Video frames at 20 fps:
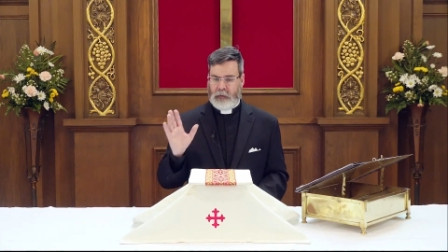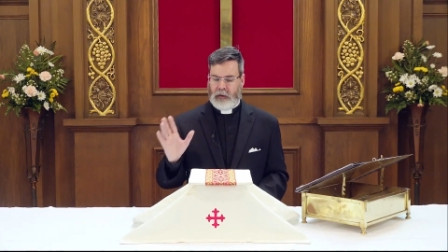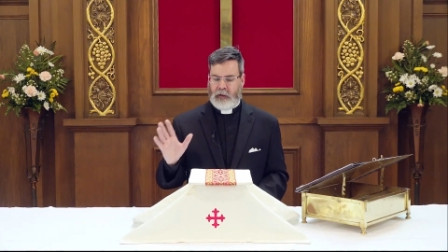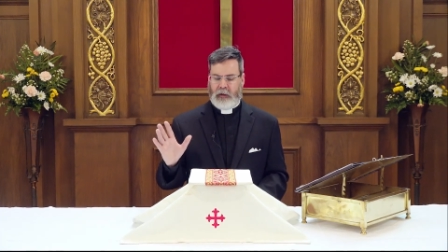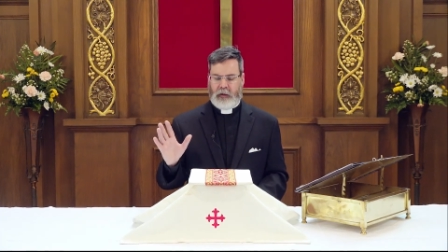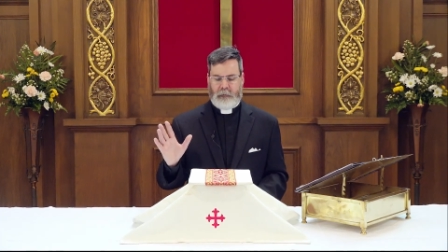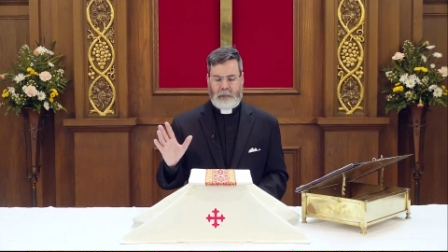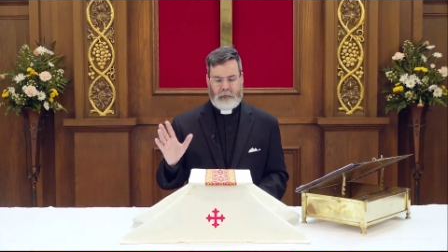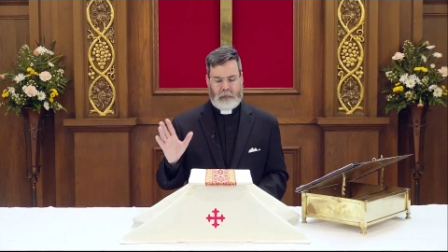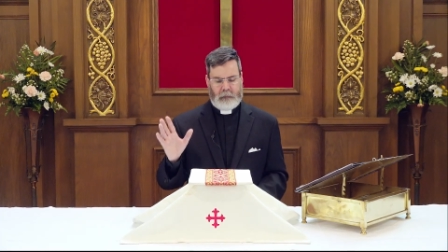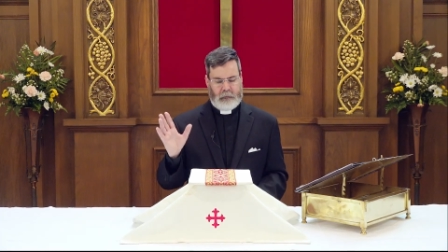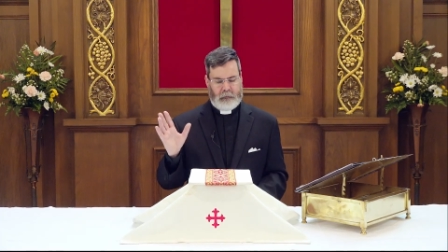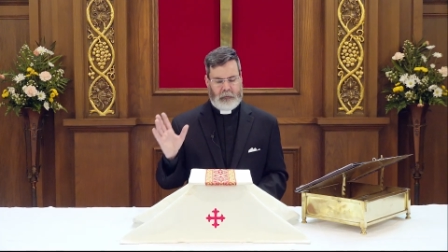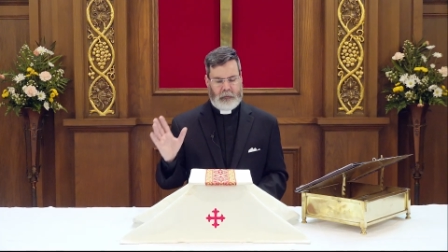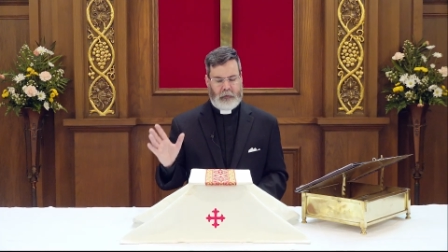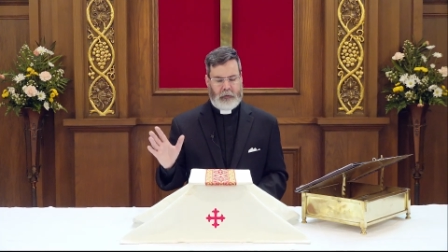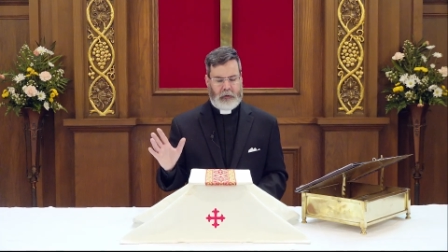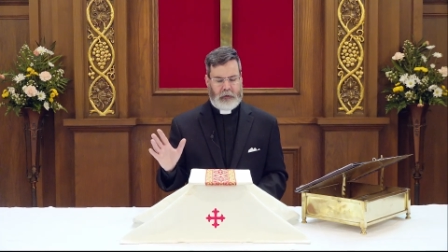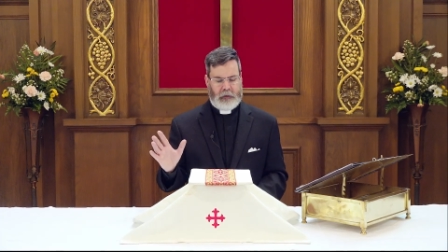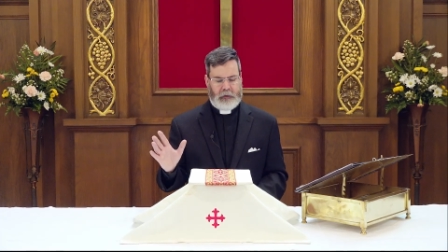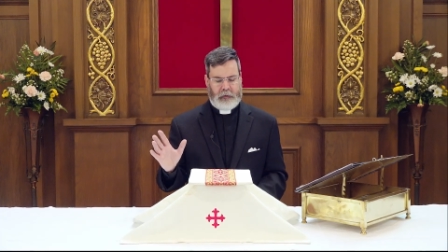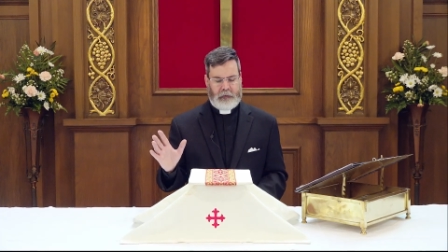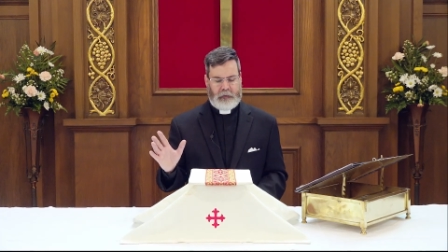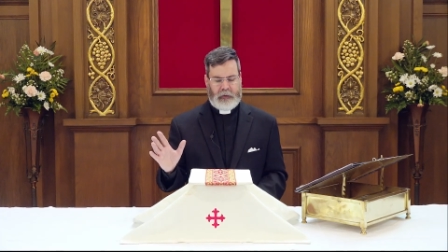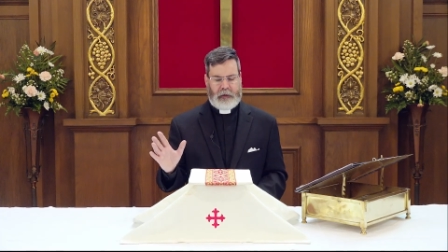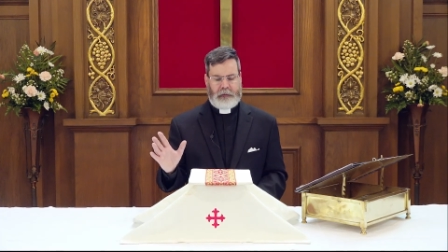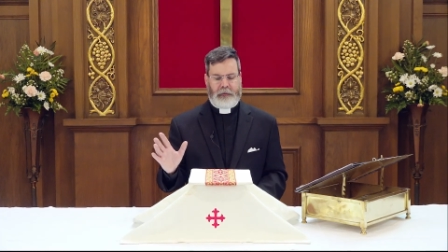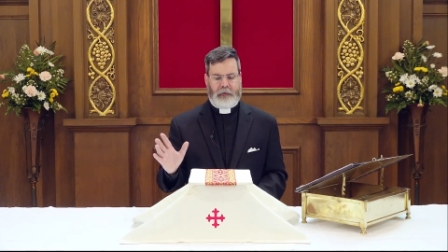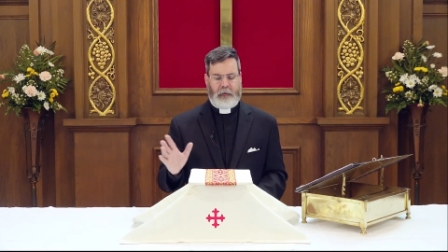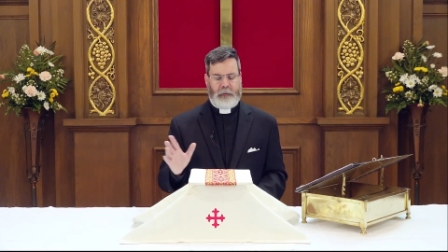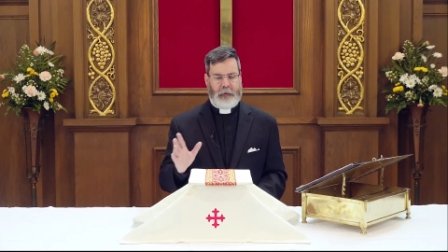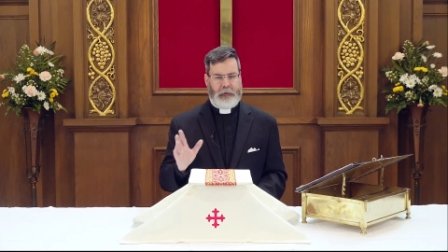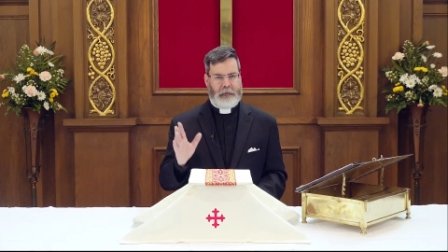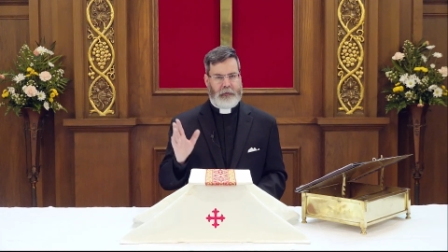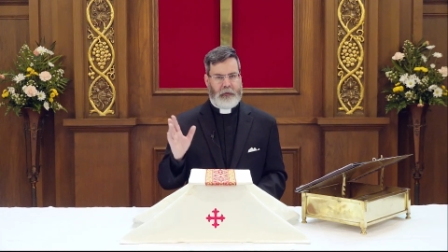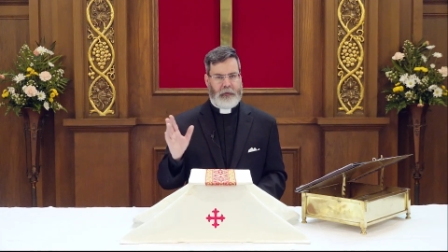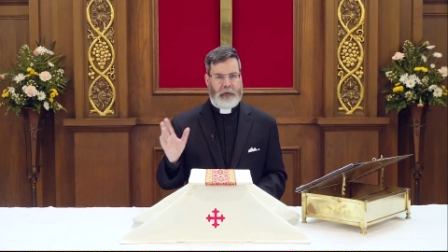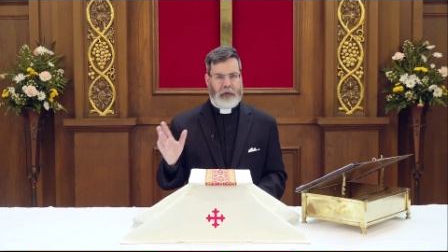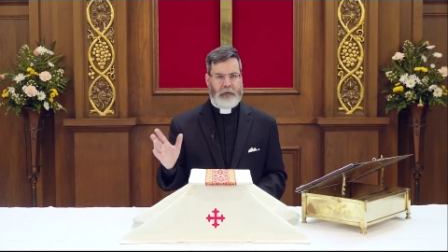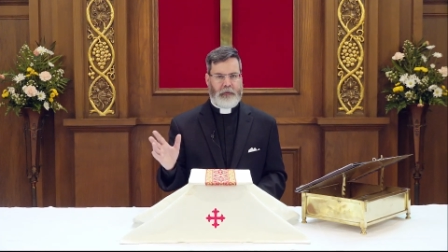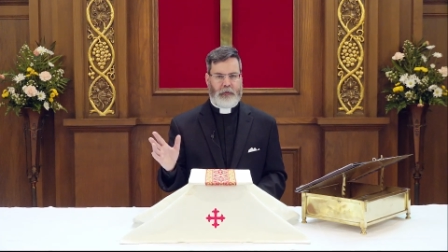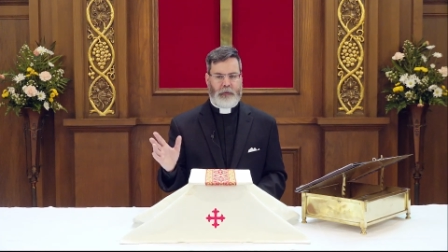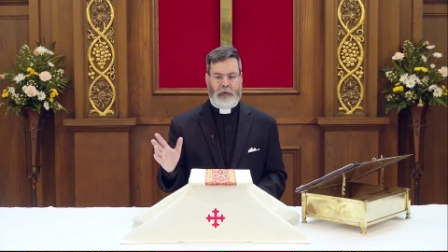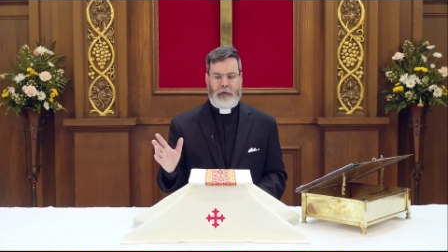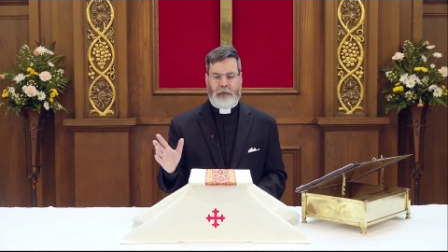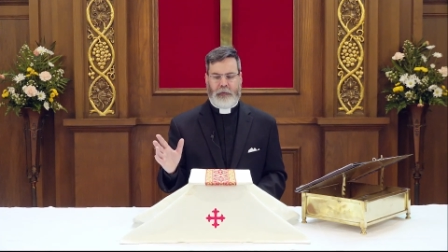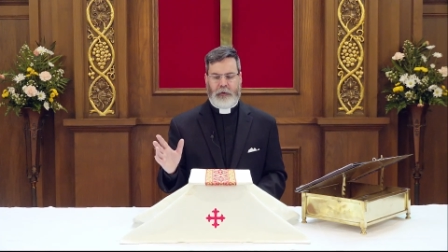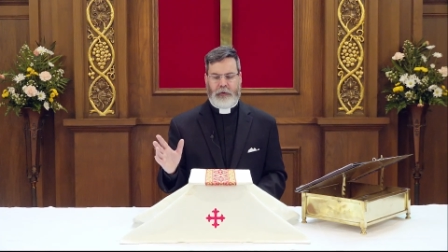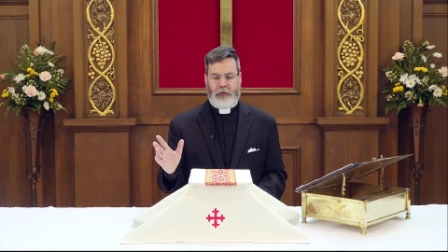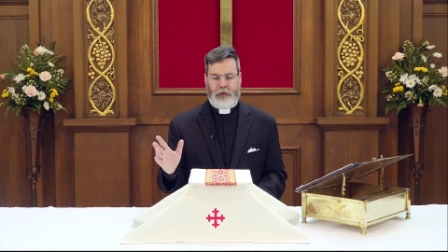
a testament in the history of the